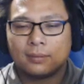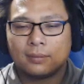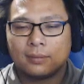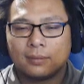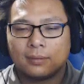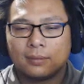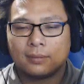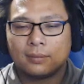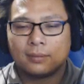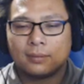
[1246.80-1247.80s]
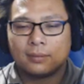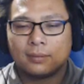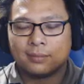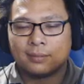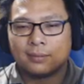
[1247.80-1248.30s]

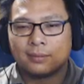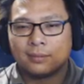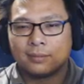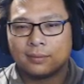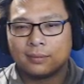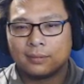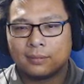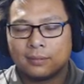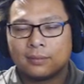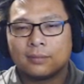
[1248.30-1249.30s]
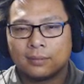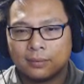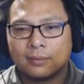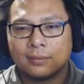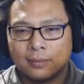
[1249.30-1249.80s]

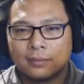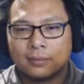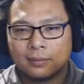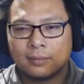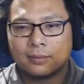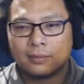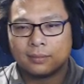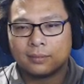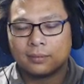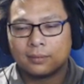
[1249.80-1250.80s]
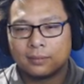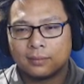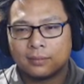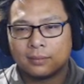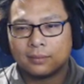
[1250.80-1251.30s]

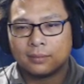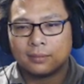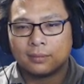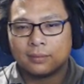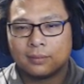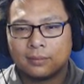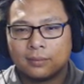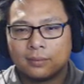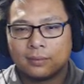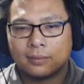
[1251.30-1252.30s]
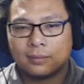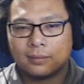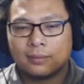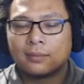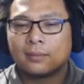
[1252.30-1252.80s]

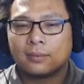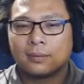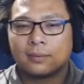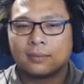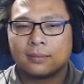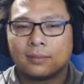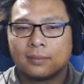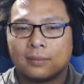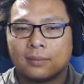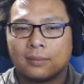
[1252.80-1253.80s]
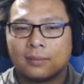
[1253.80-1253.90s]
(not speaking)